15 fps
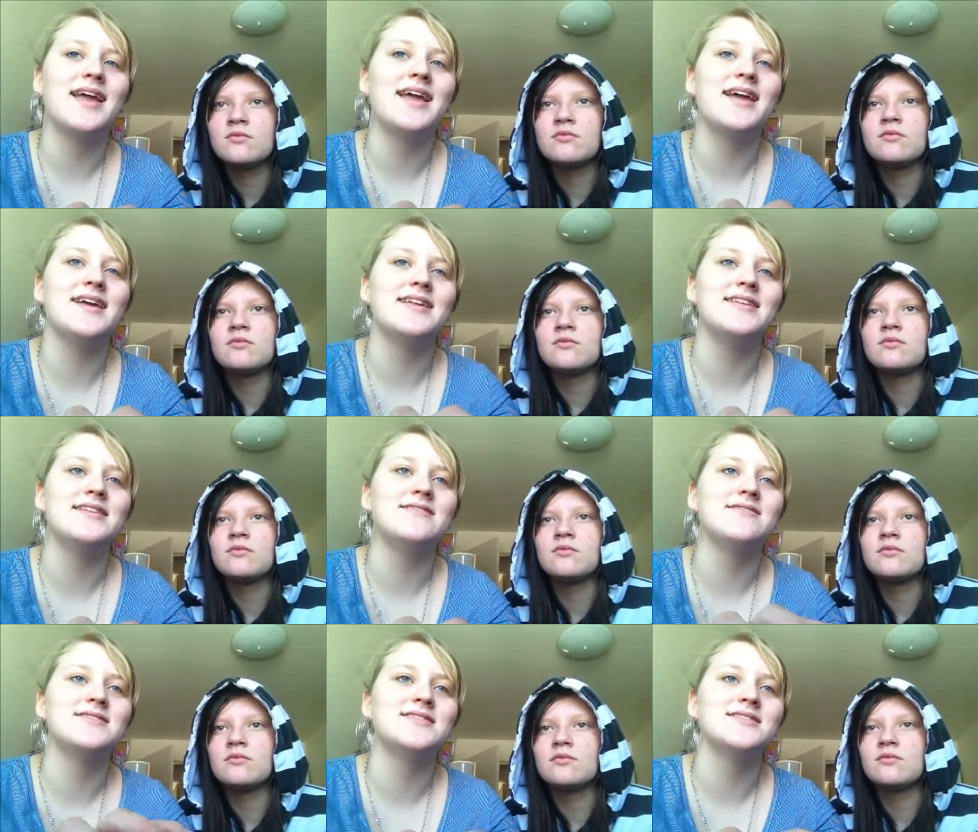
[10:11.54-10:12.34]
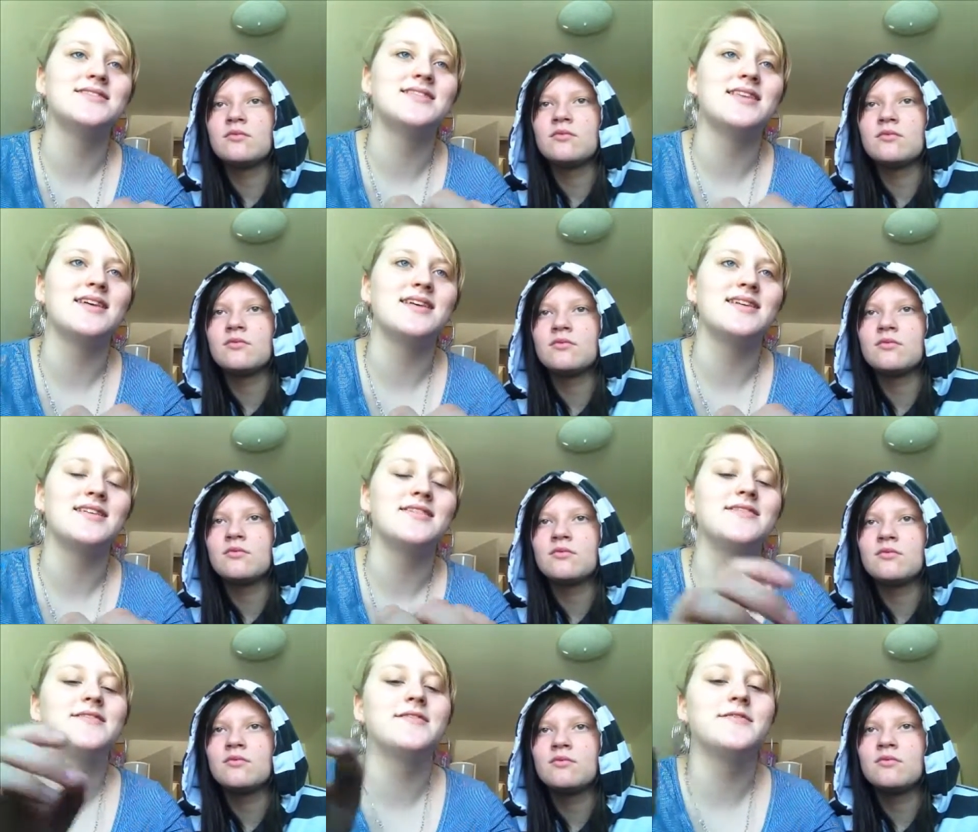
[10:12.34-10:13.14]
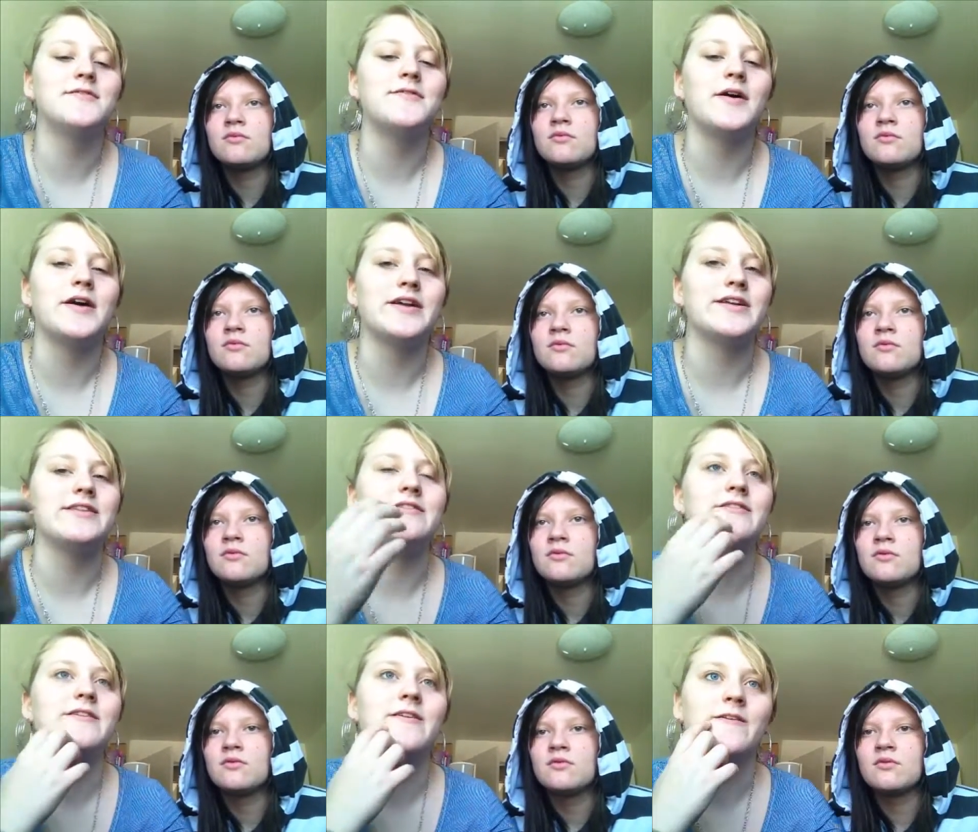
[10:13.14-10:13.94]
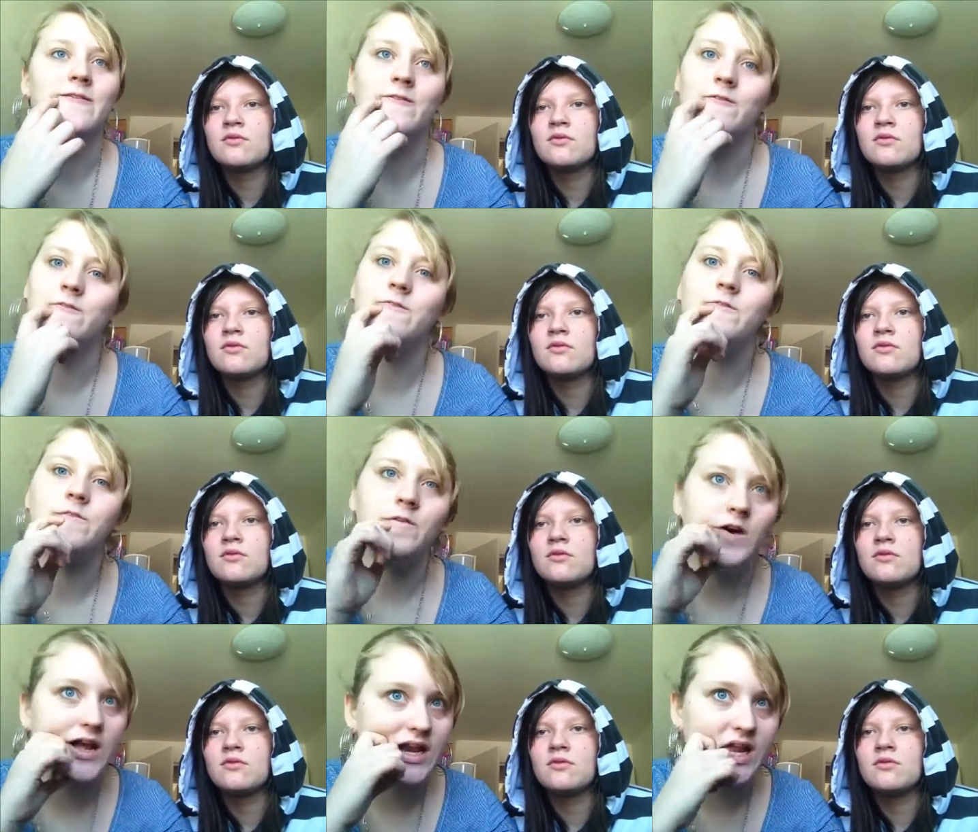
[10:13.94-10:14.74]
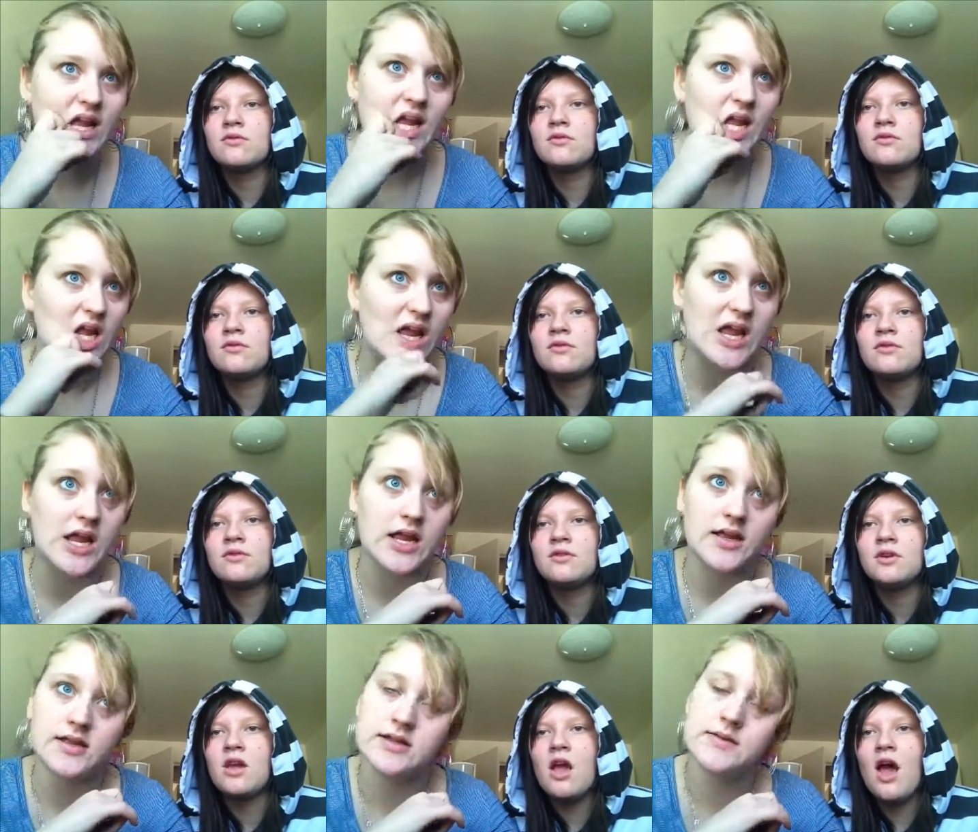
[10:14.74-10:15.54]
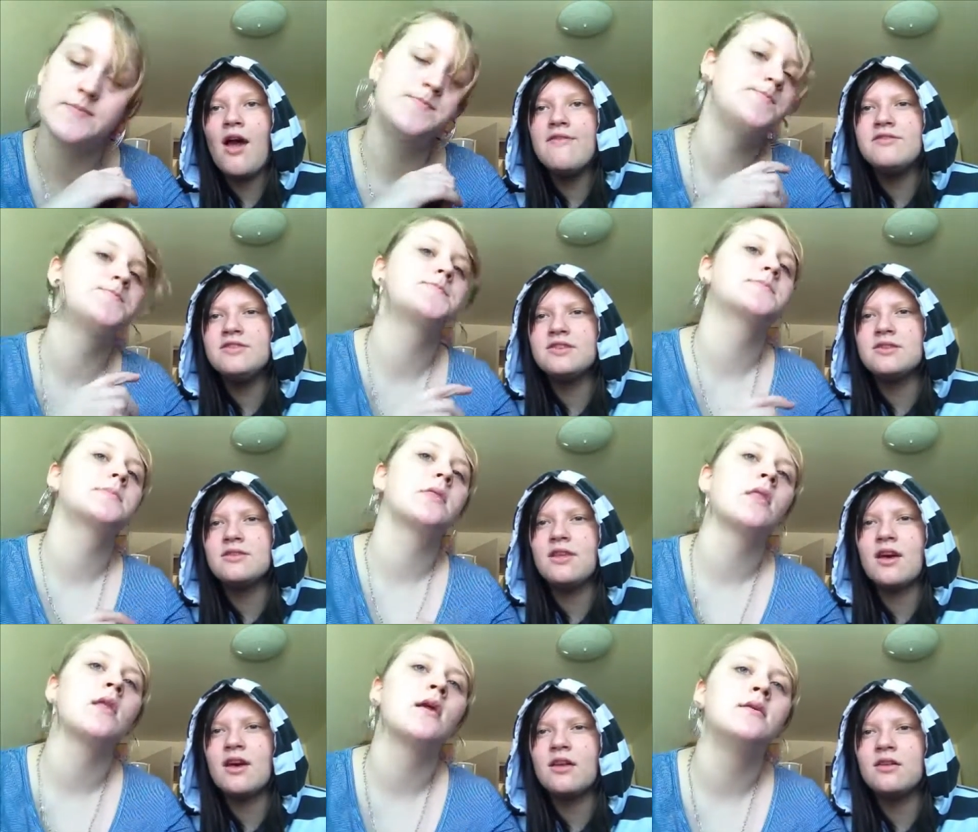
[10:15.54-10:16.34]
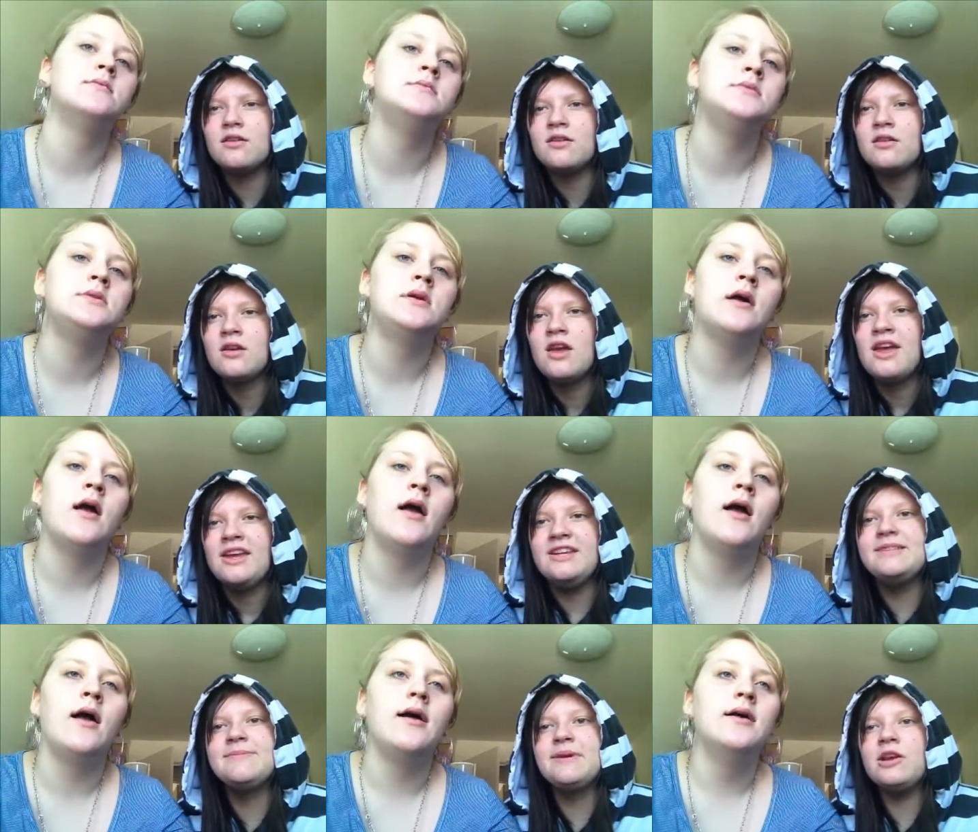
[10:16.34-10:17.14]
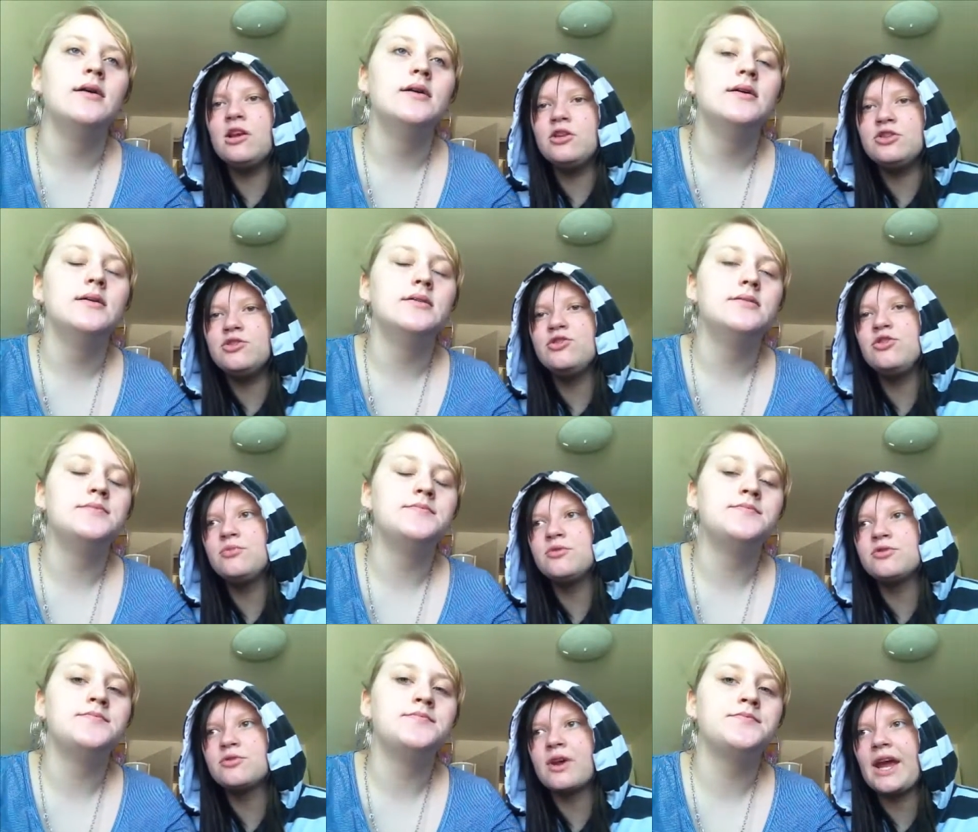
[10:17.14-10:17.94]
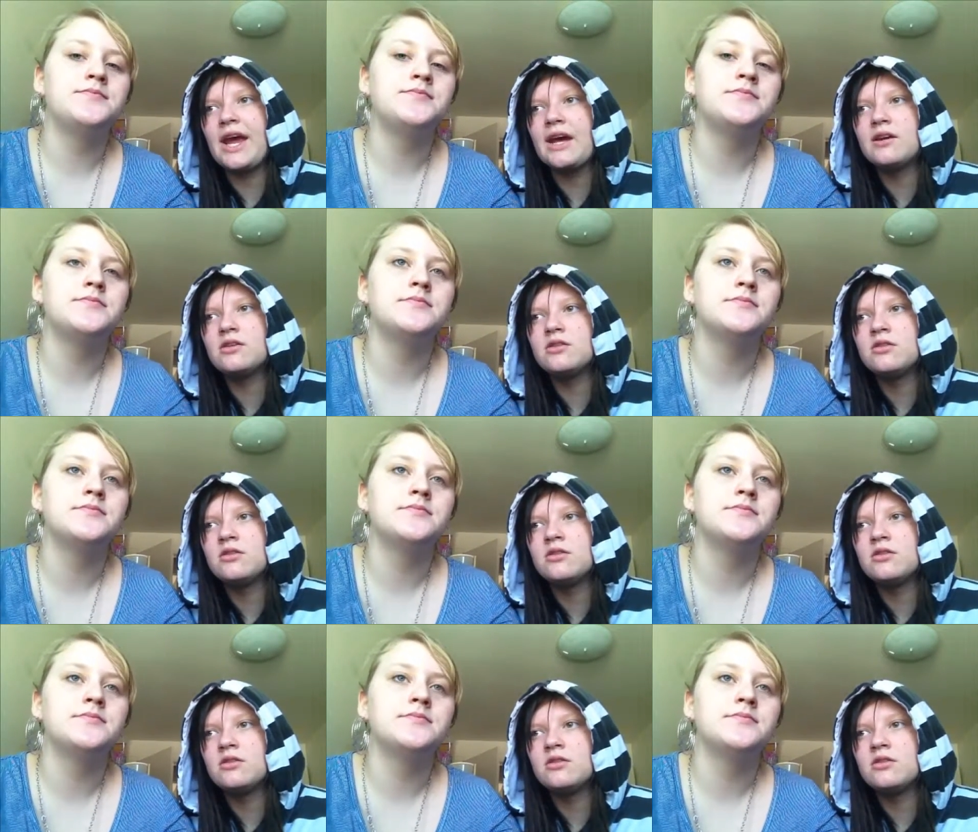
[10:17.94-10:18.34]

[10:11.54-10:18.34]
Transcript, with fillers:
Speaker 1: and it was like fucking funny. I haven't seen that. He's been on YouTubers React.